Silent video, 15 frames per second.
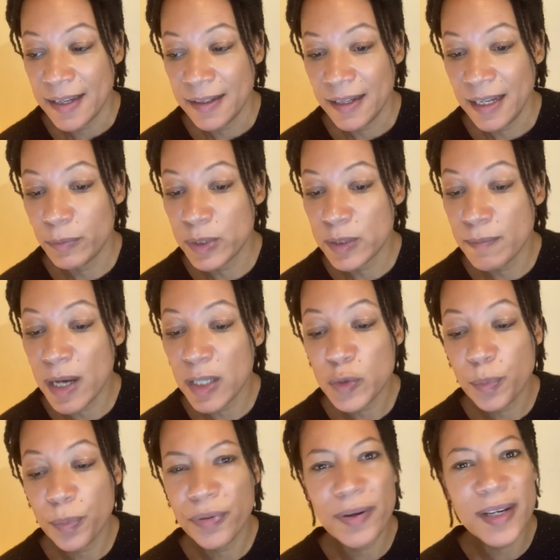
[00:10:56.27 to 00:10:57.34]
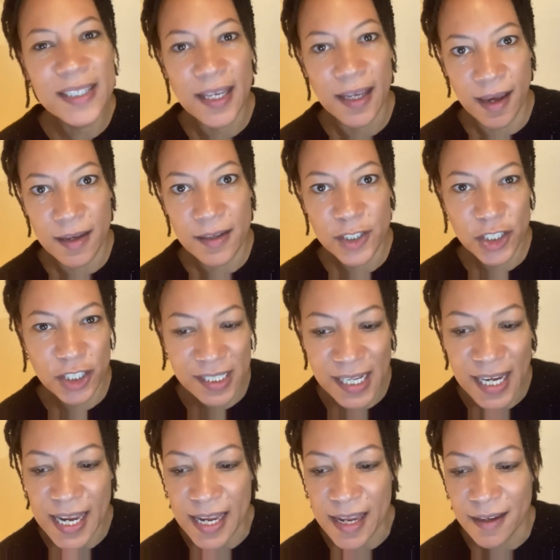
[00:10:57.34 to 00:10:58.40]
it was much prettier to
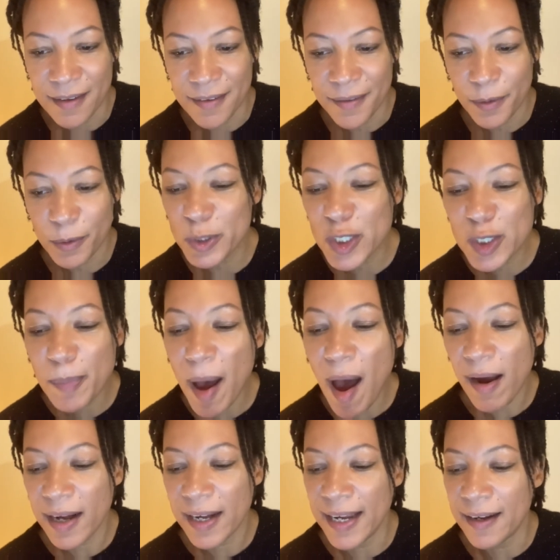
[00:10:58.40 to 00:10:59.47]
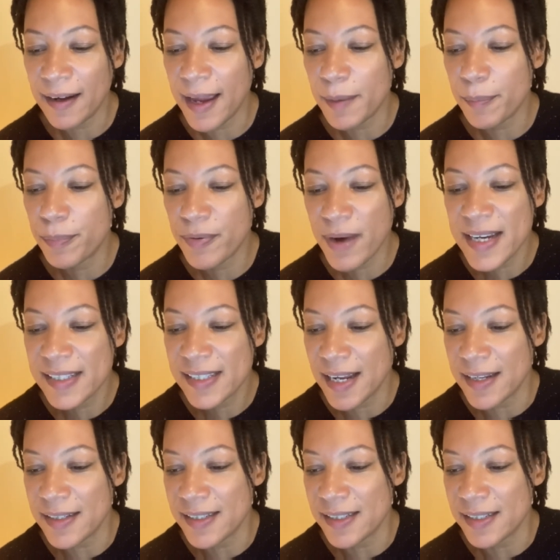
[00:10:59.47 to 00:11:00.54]
see or sparkling like
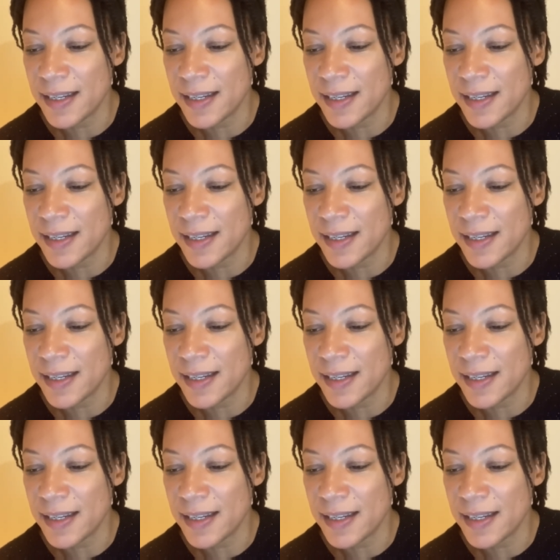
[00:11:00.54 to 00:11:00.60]
bracelets and